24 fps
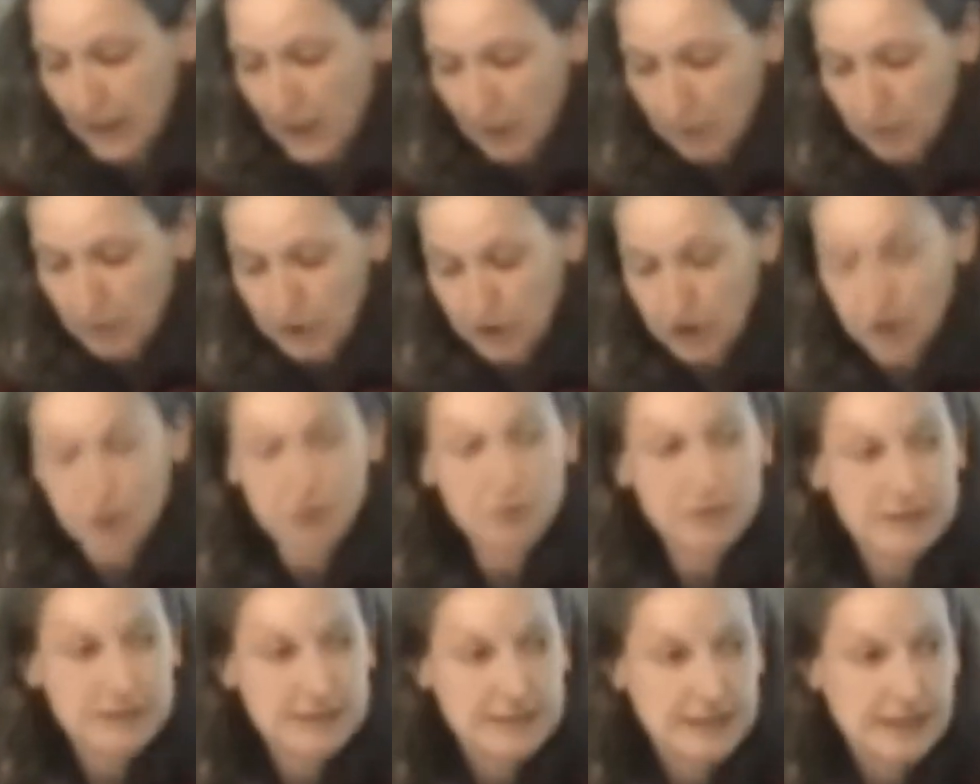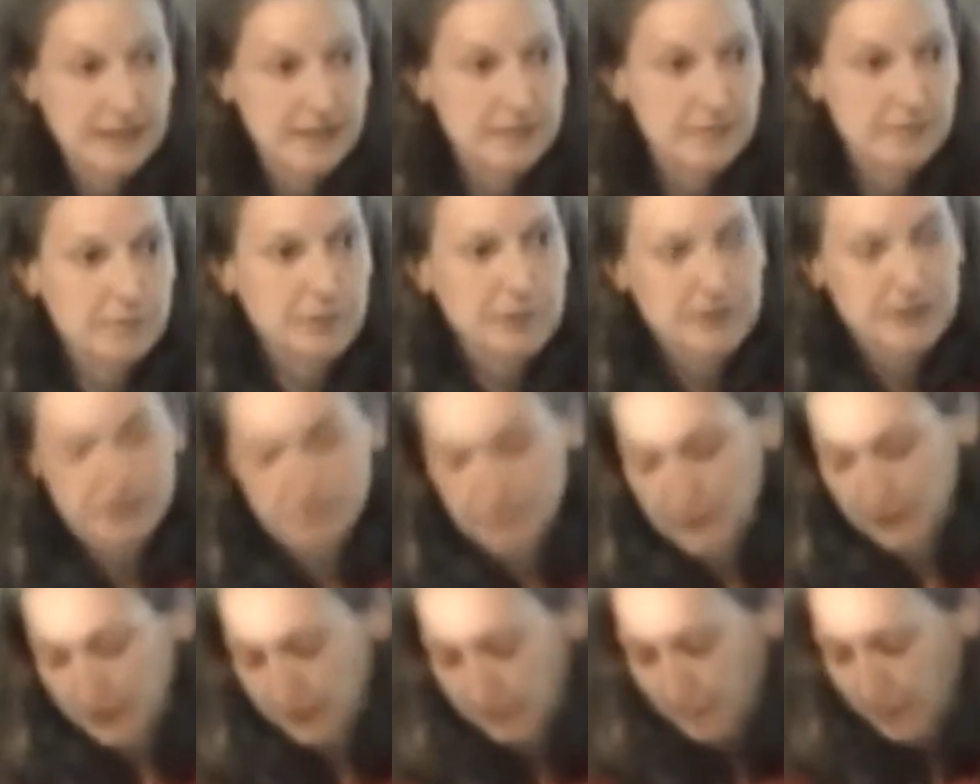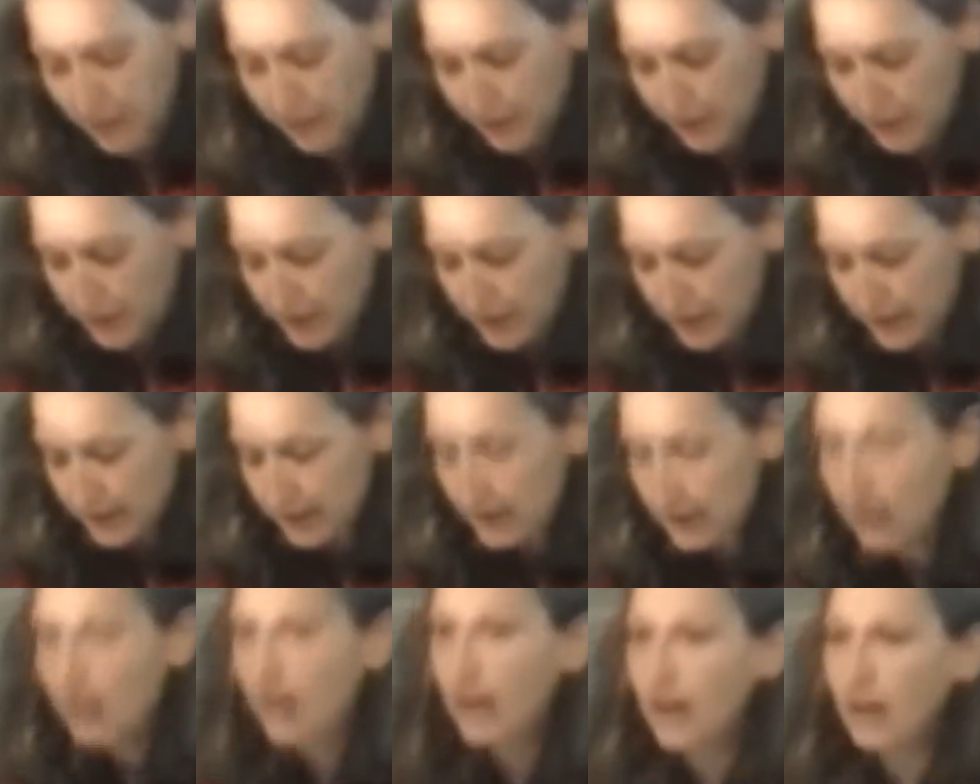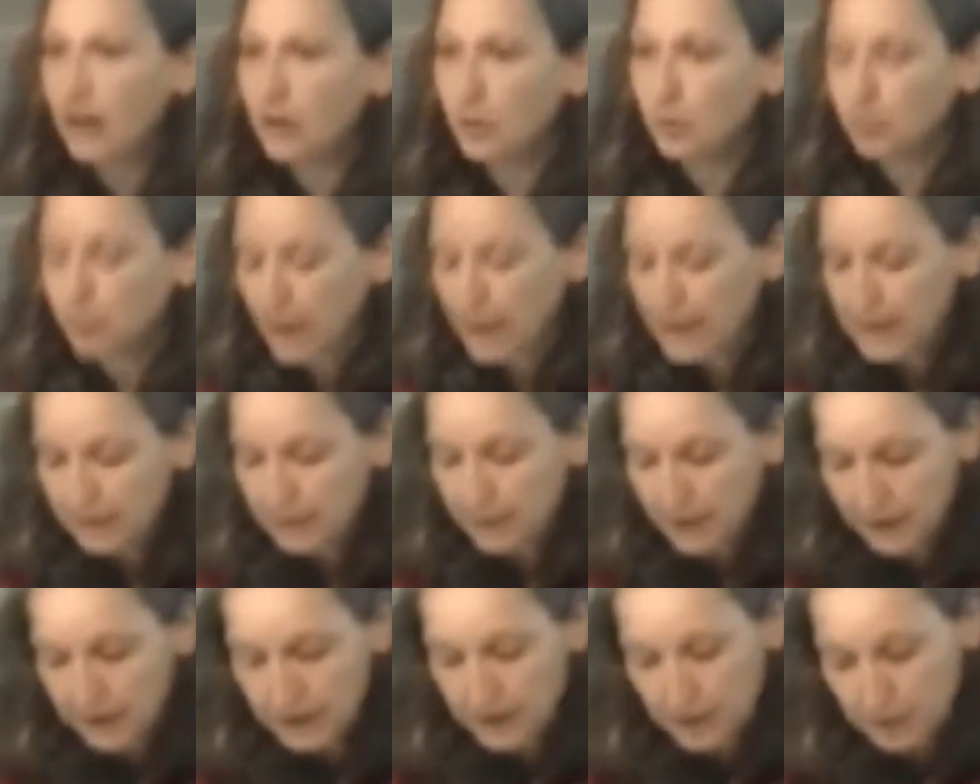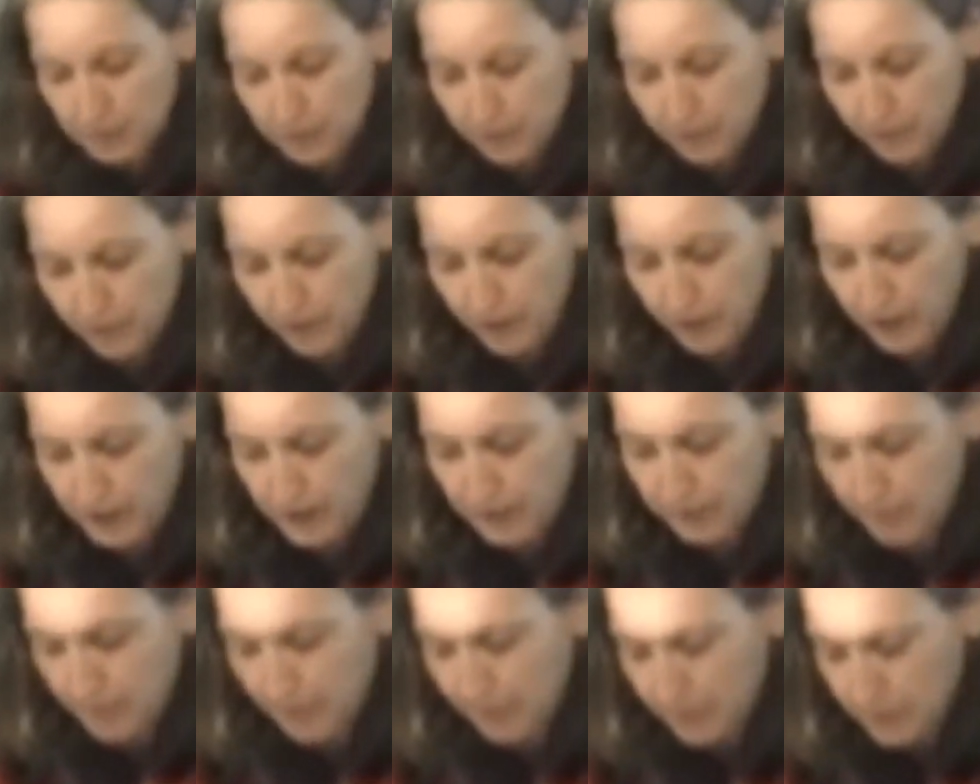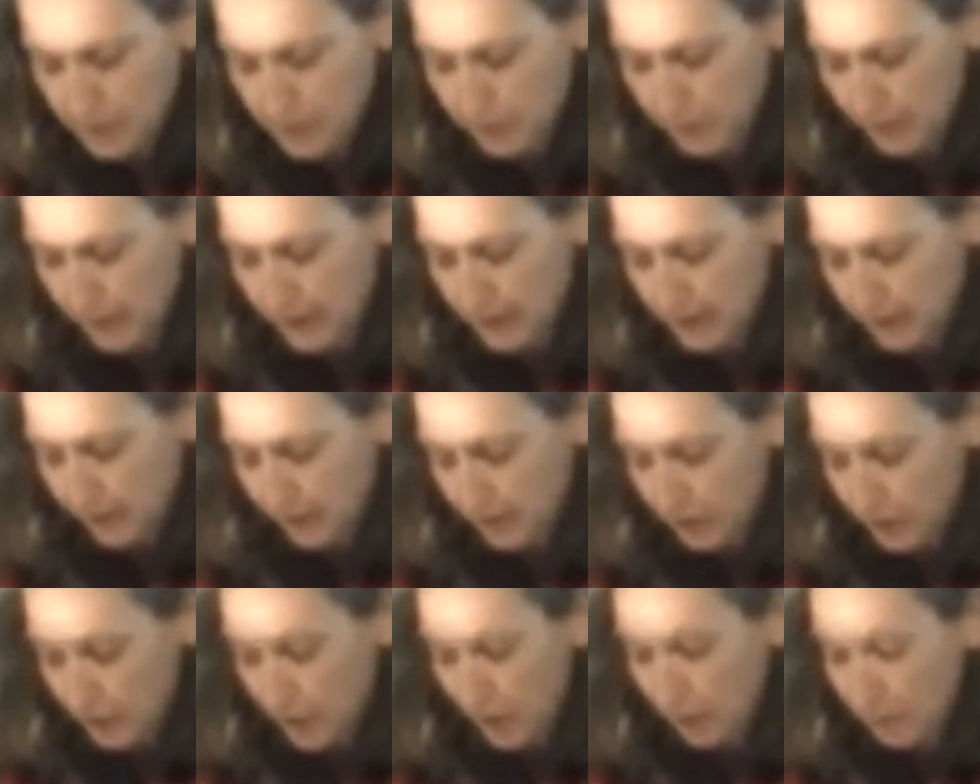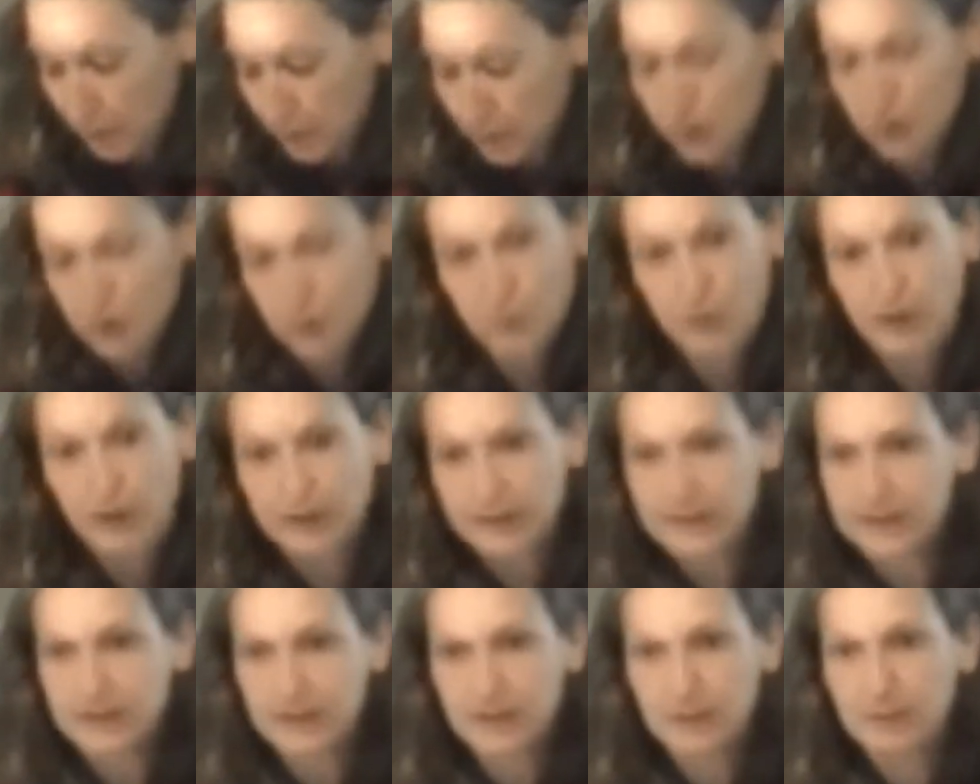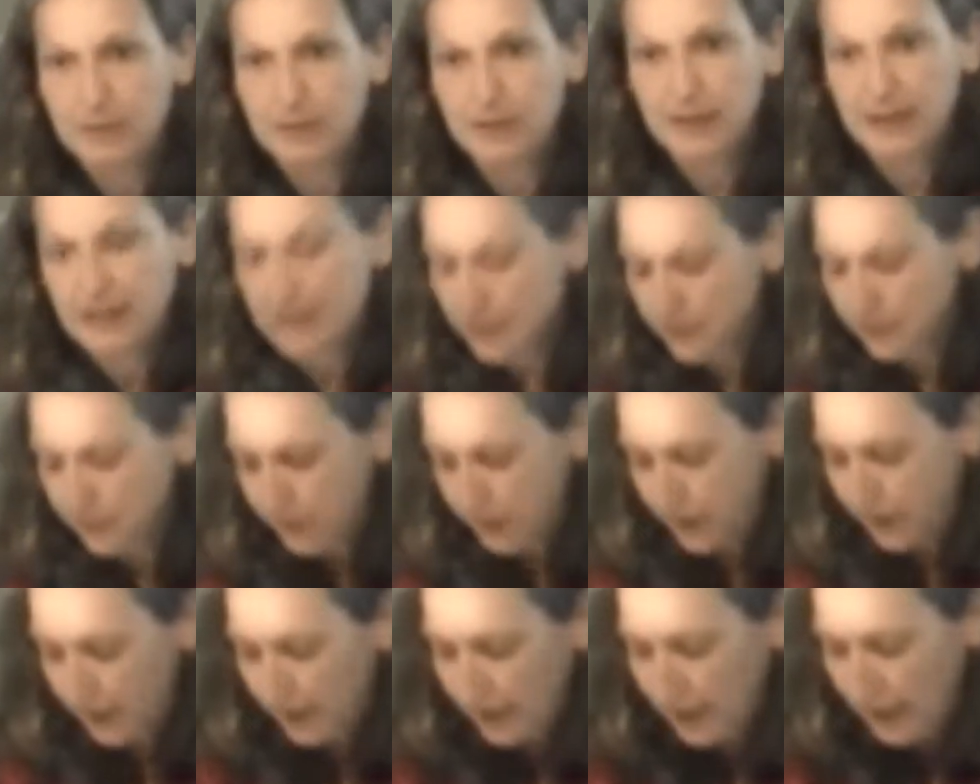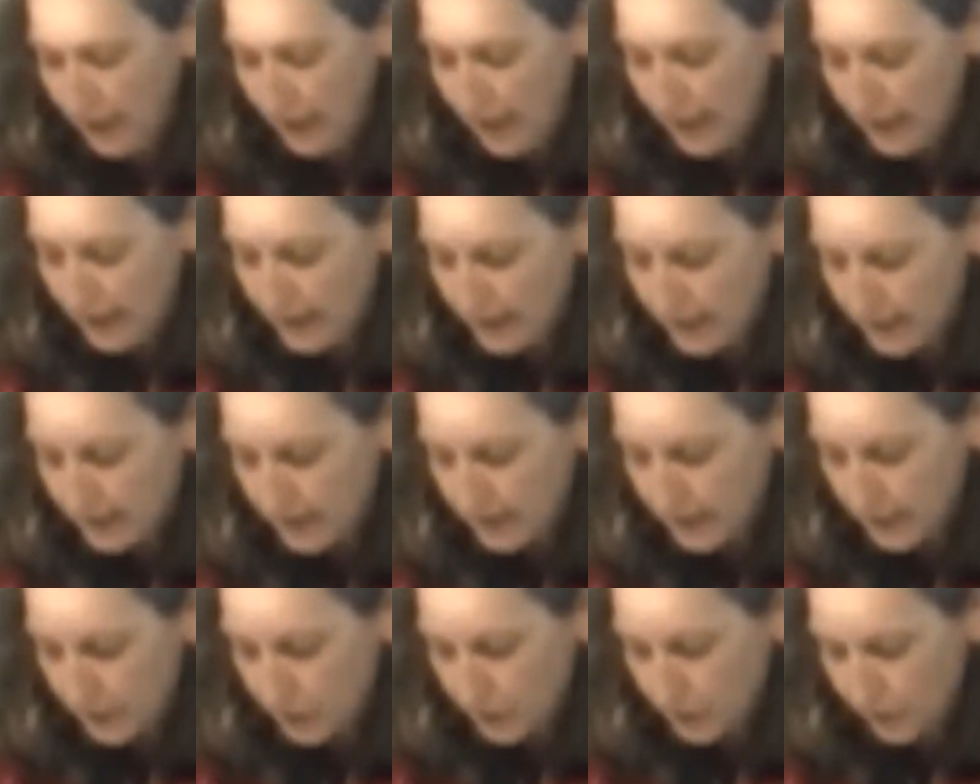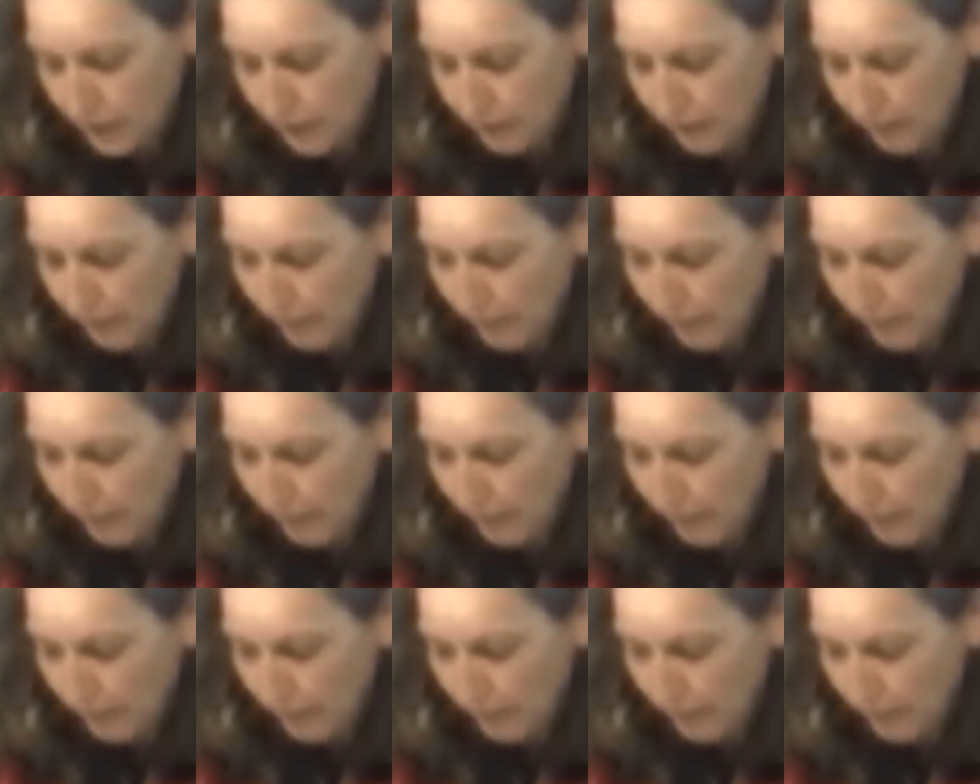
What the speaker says: But New Descent, principally Methodists, had already begun to provide burial space around chapels as well, certainly by the end of the 18th century.